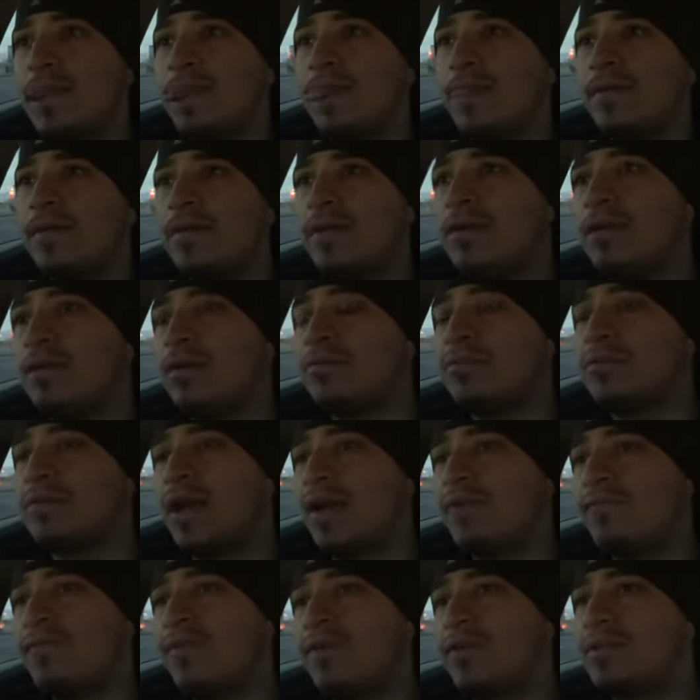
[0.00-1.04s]
you know, I
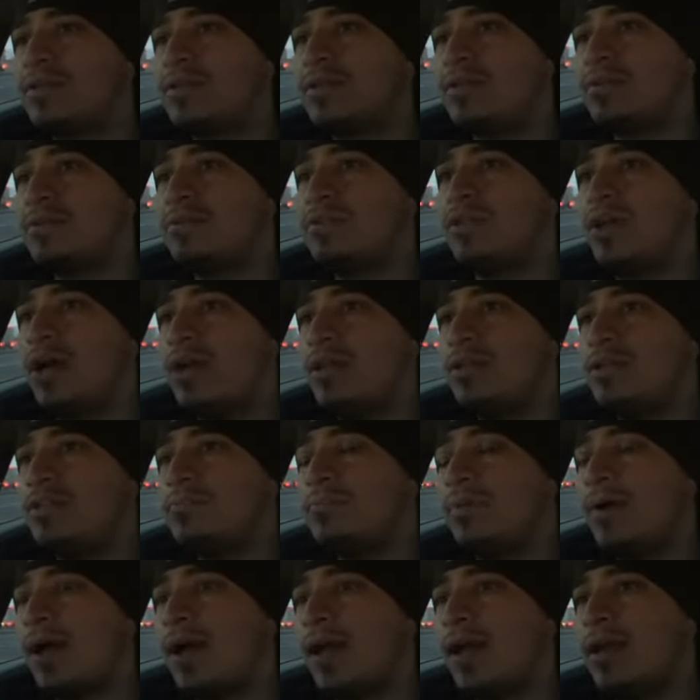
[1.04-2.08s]
felt so judged
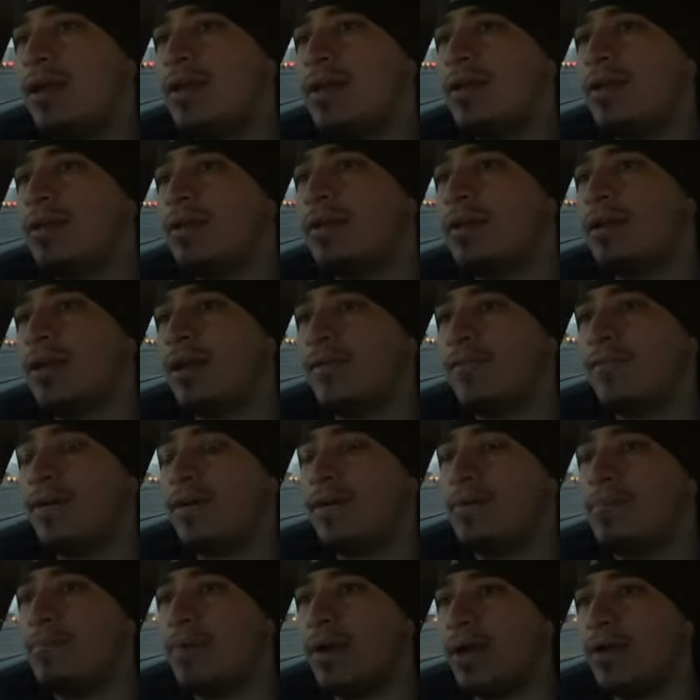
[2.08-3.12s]
by it and I felt
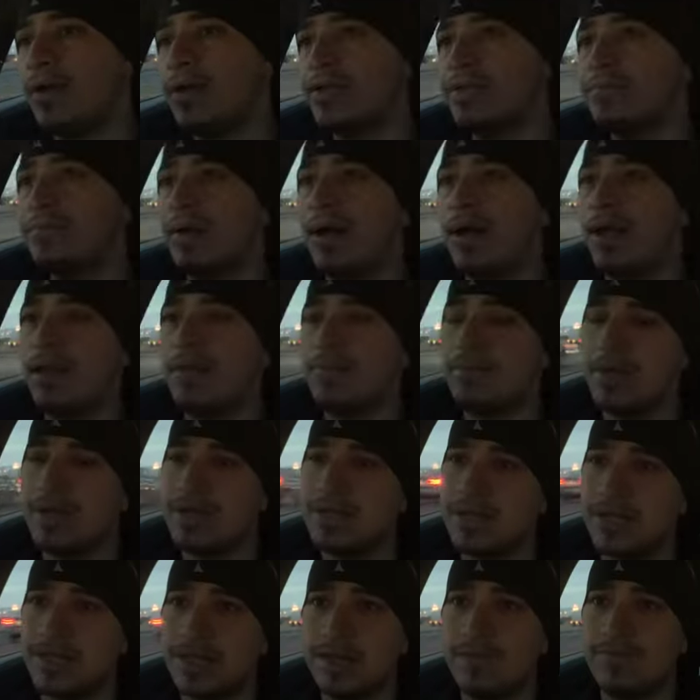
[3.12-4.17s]
embarrassed by it because
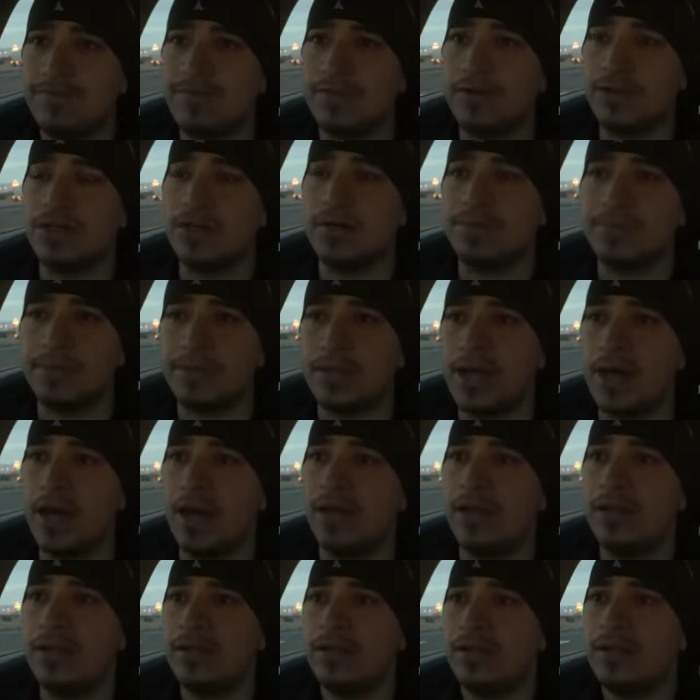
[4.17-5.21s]
I did fuck up a
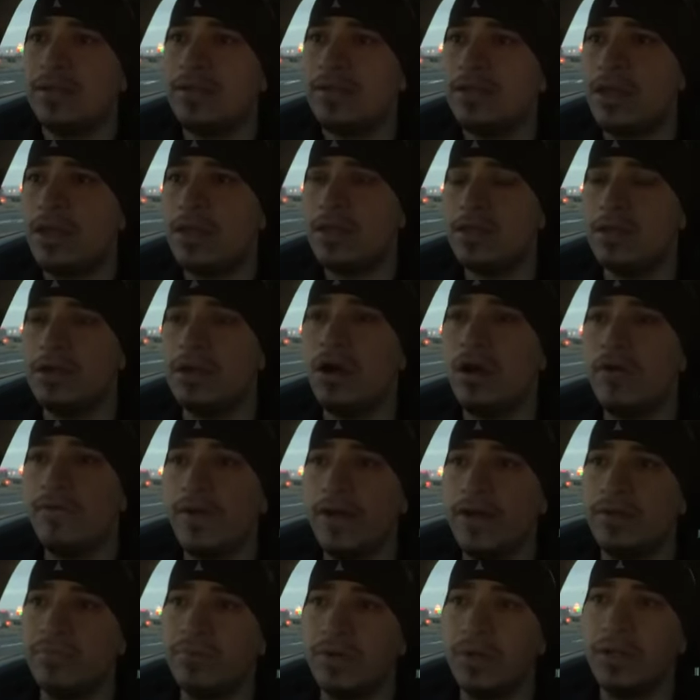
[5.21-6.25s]
lot. And, you know, I've
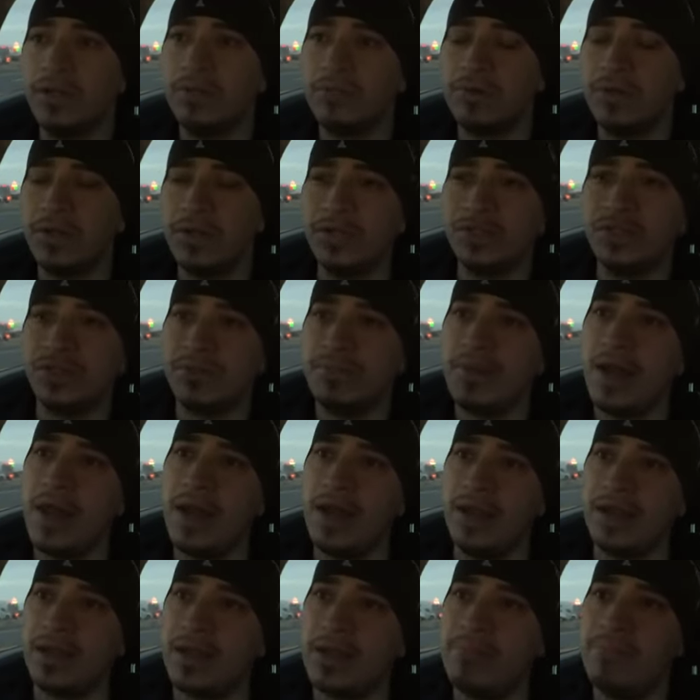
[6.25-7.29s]
had really, really
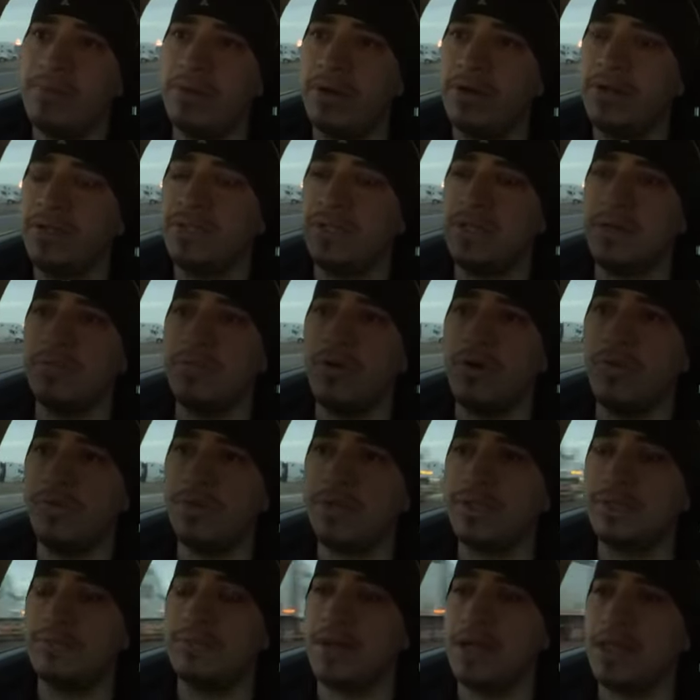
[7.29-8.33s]
traumatic, embarrassing
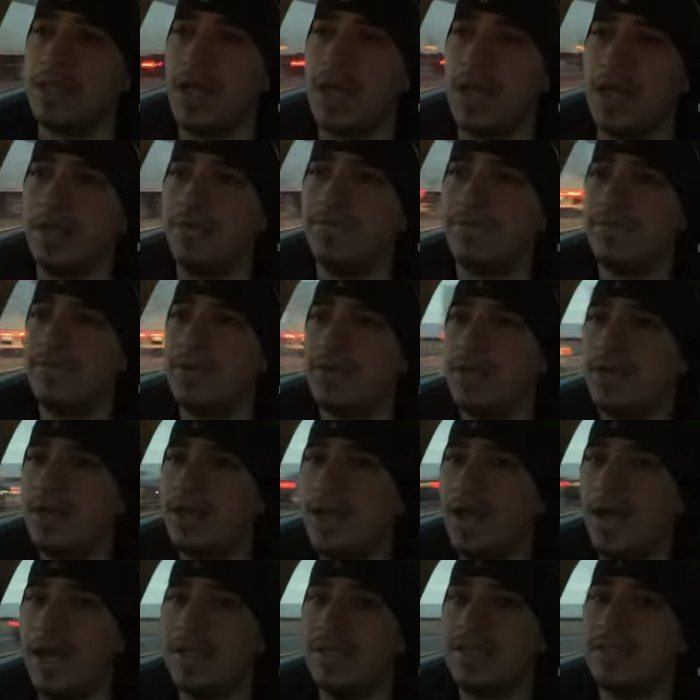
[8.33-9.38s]
moments in my life.
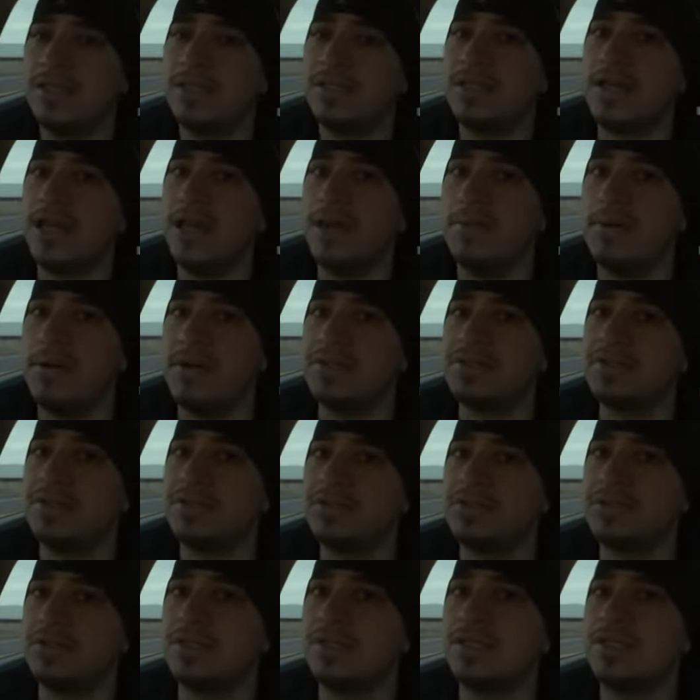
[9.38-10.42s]
I think that my
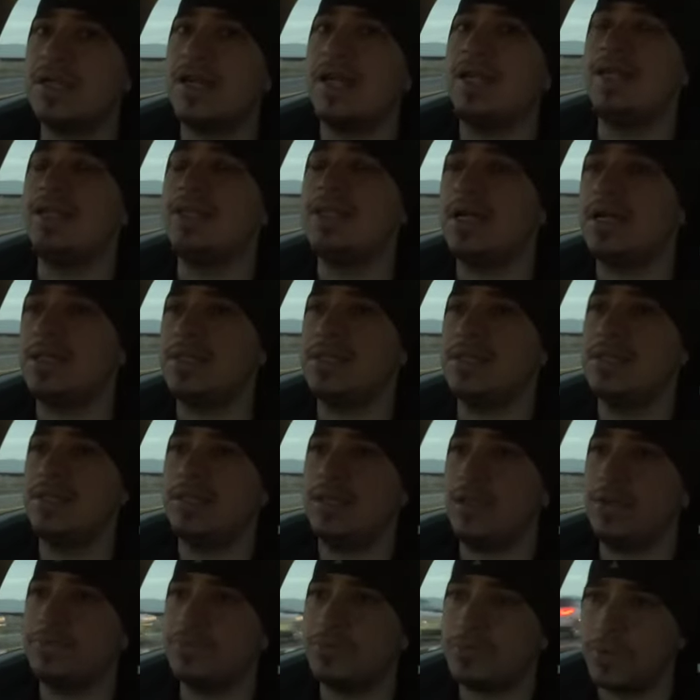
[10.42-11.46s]
social anxiety got 10
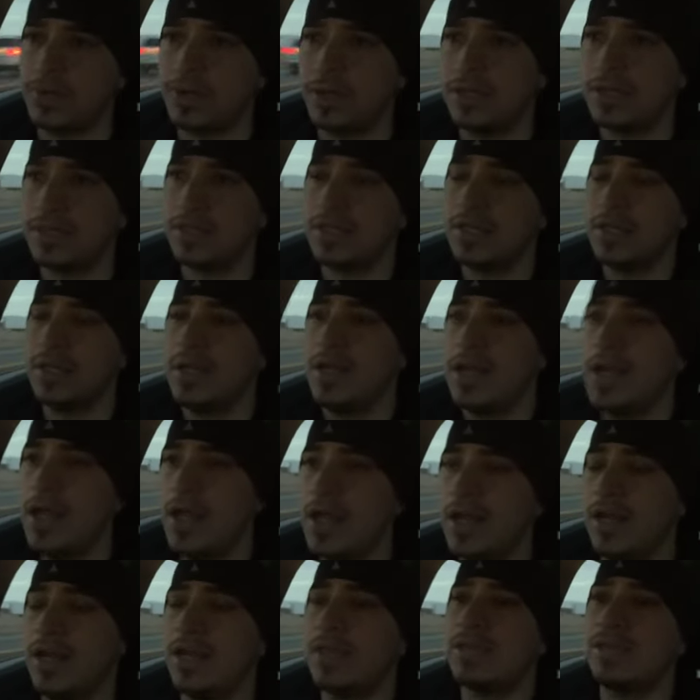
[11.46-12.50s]
times worse. And
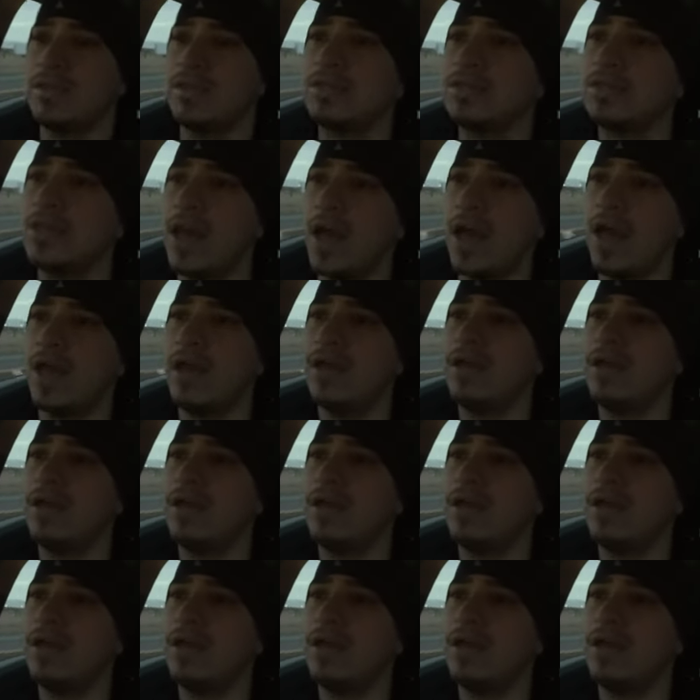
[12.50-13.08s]
I think that